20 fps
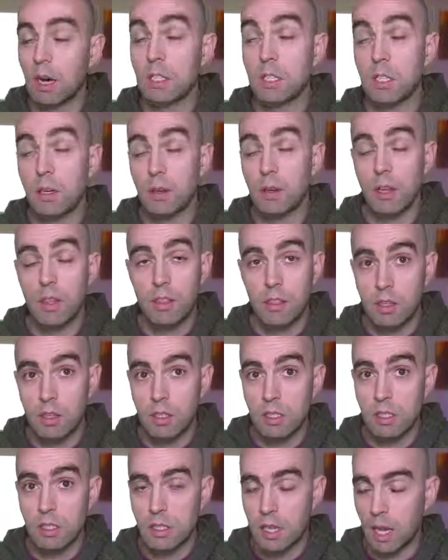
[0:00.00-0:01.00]
third
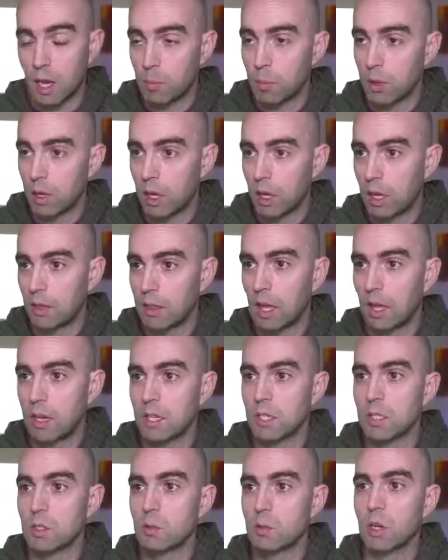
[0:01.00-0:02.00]
step, and that
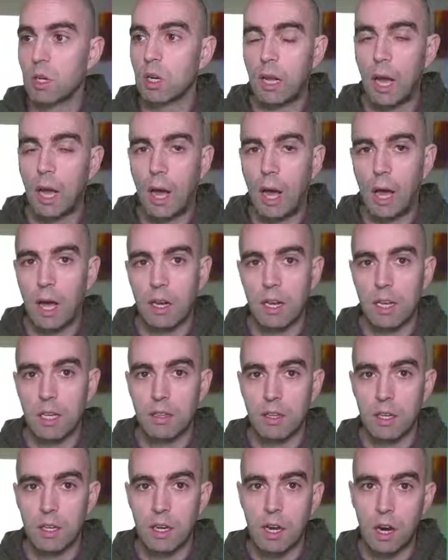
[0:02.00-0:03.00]
is we're going to add in the
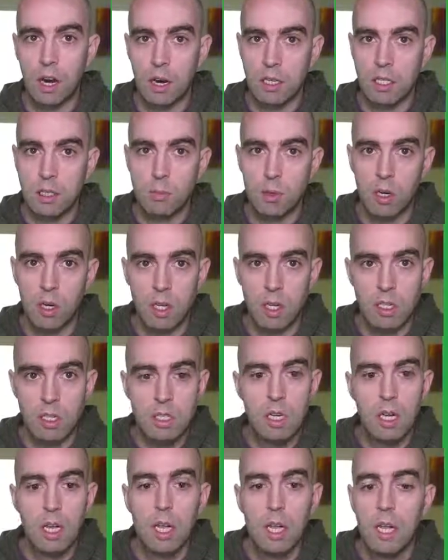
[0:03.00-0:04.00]
car sprite.
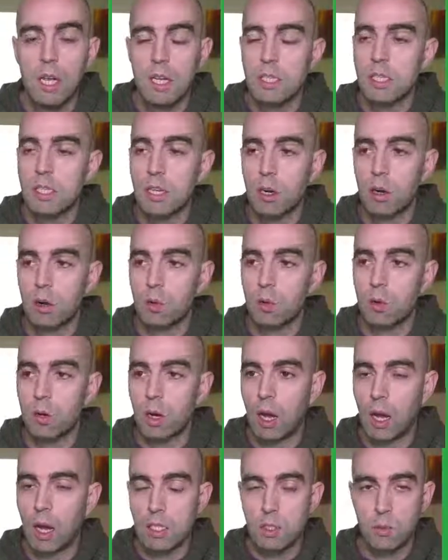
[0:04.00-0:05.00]
So
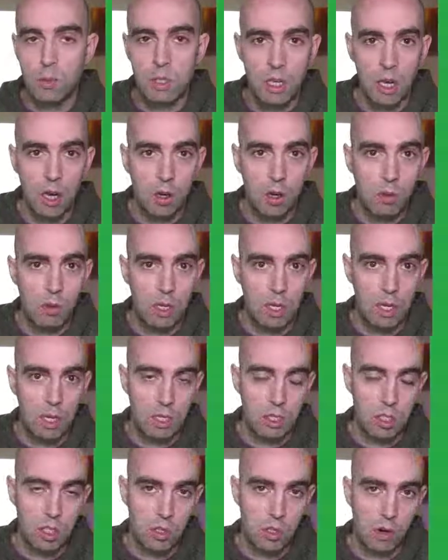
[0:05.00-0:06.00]
as we know, in
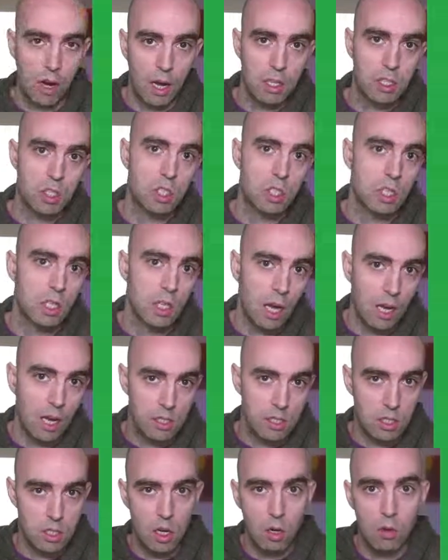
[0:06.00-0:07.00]
Scratch, it has
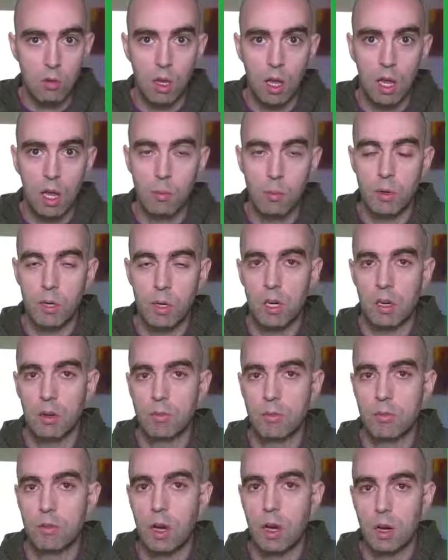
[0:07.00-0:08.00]
its own library
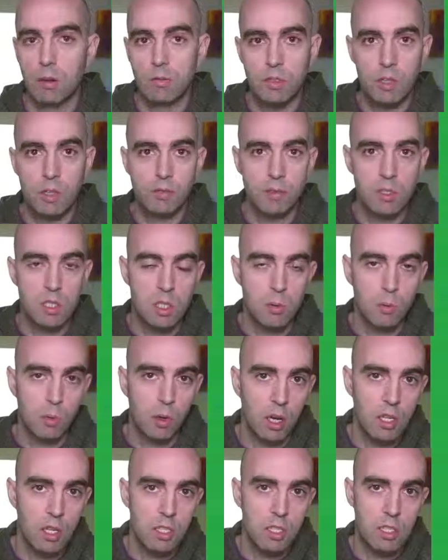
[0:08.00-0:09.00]
of different
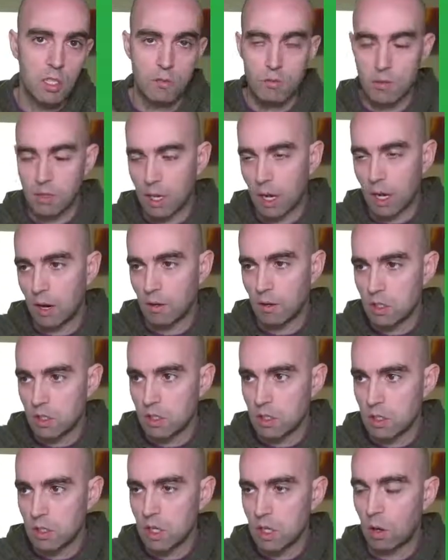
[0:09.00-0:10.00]
sprites, different characters and
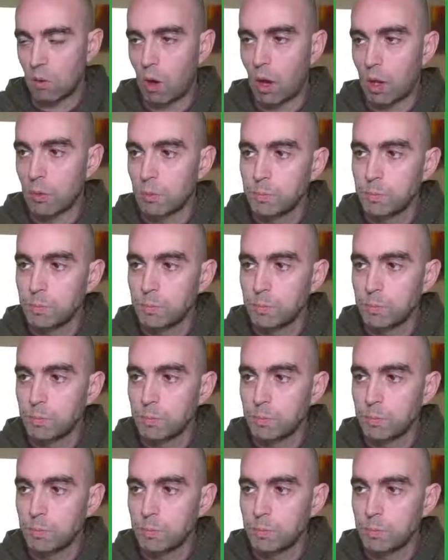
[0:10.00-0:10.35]
so on,